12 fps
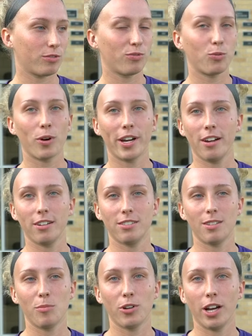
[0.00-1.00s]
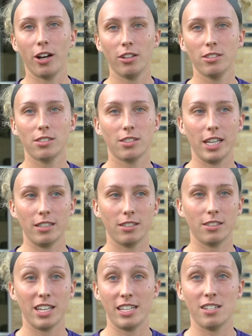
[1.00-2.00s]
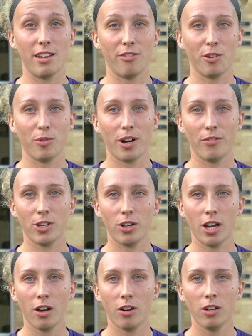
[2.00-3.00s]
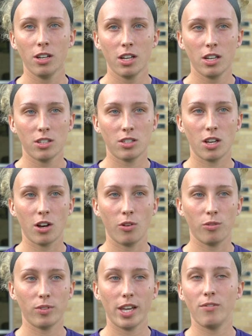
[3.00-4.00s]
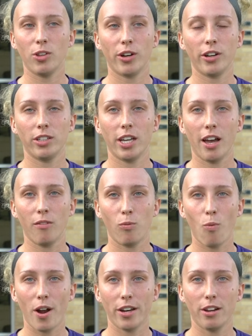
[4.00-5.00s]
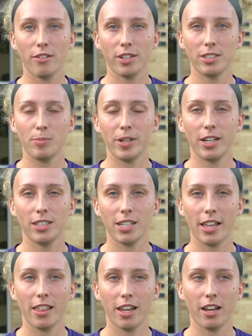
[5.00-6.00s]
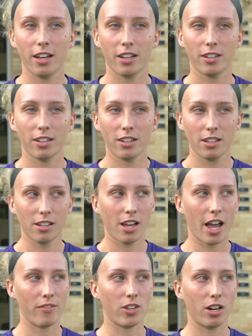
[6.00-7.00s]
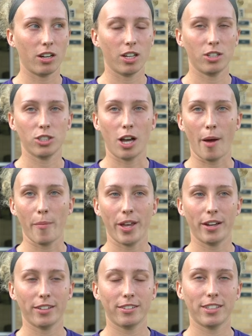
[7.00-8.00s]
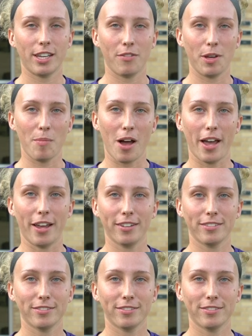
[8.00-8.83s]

4 years somewhere else, it's different wherever you go. So even though I only have 1 year of experience, I think I've done a good job at giving my,